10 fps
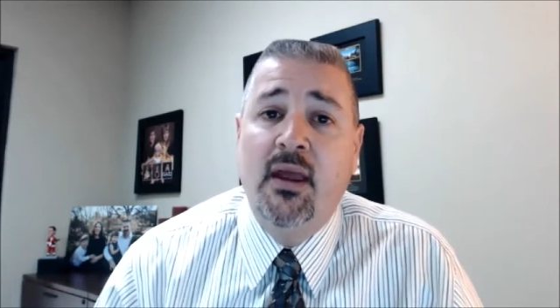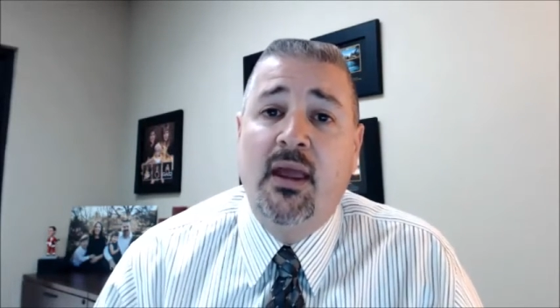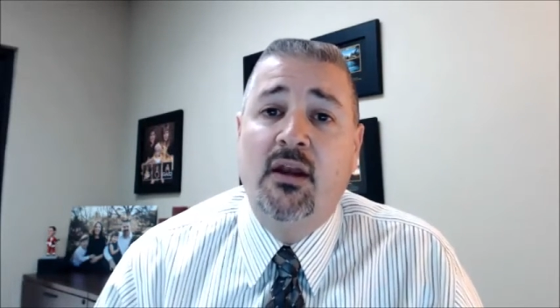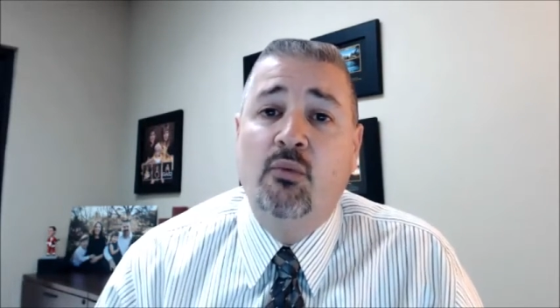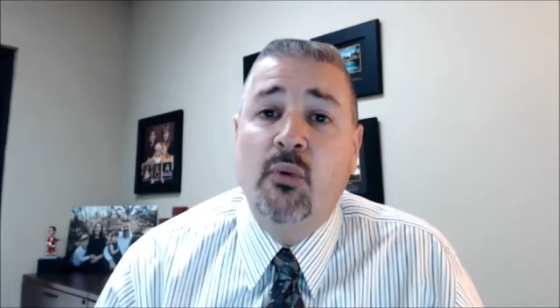
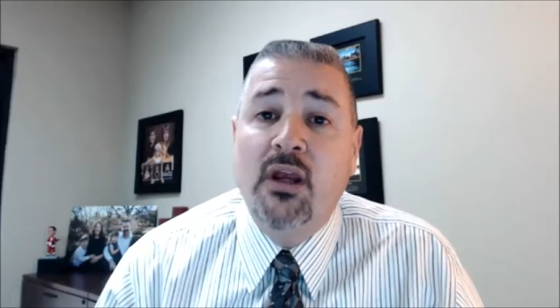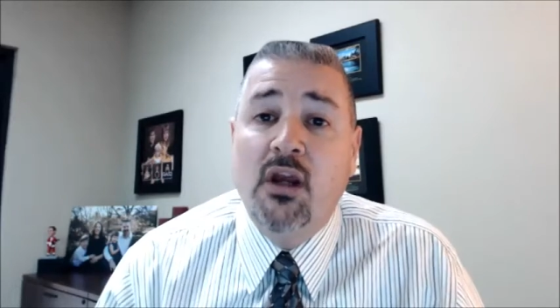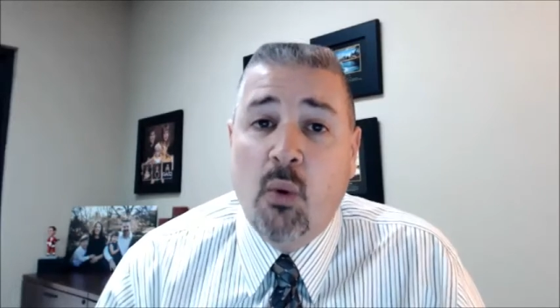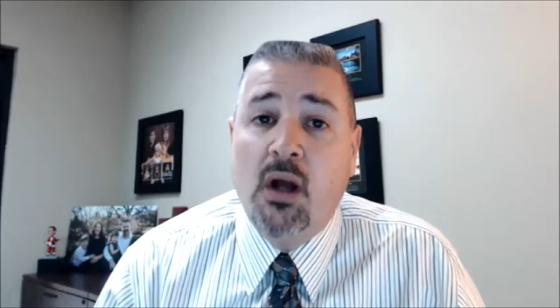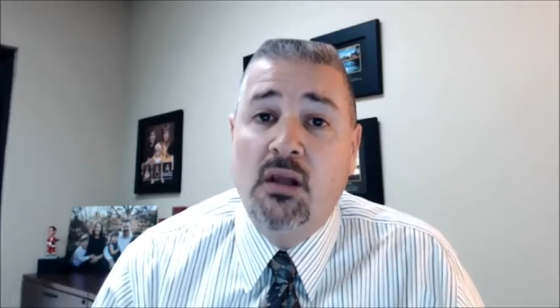and
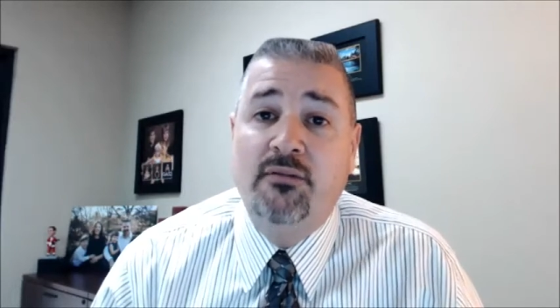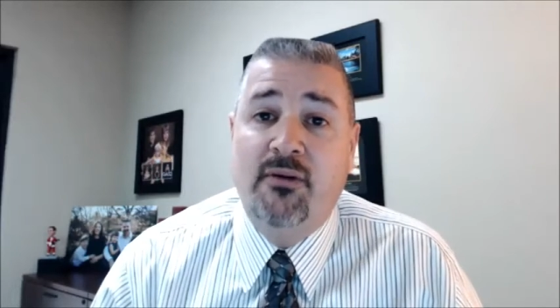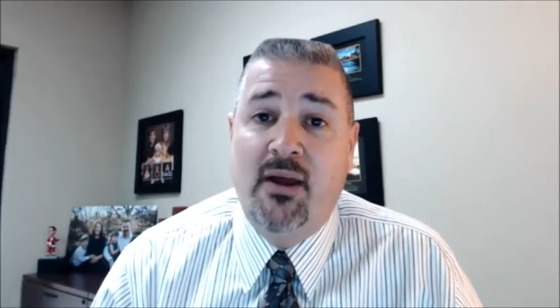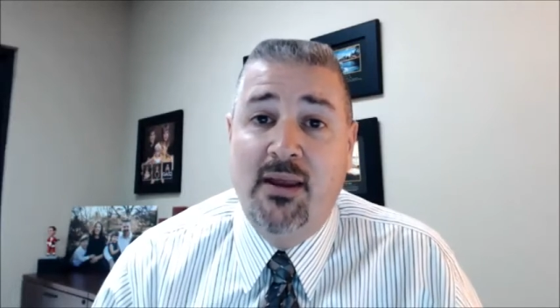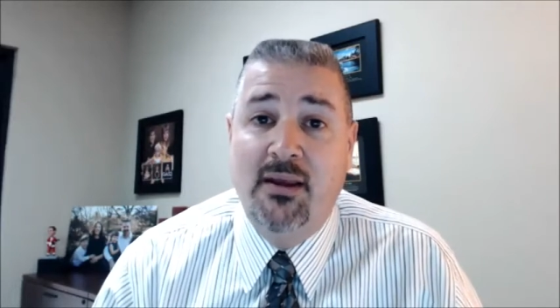
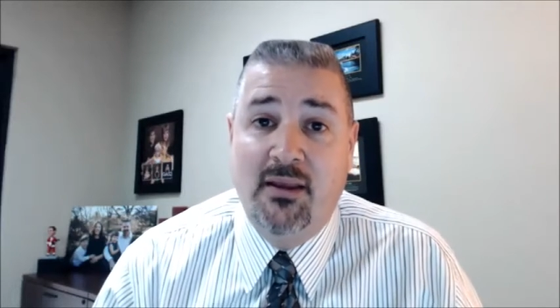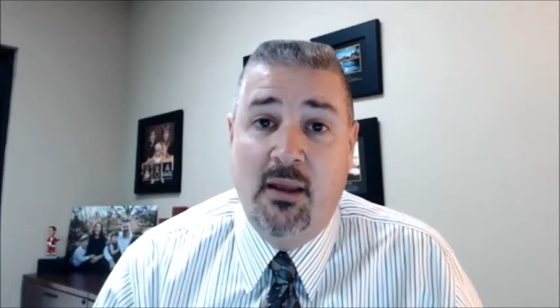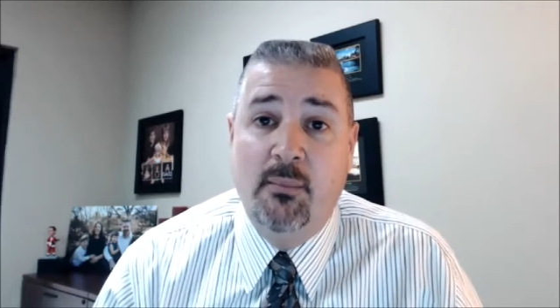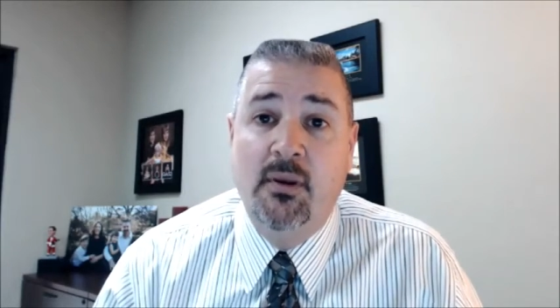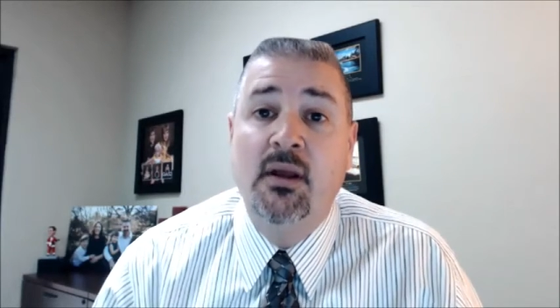requalifying
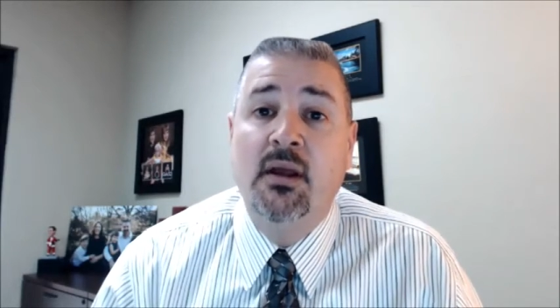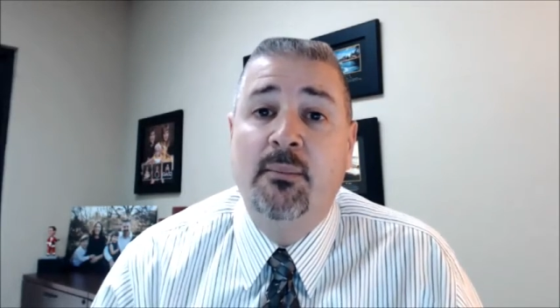them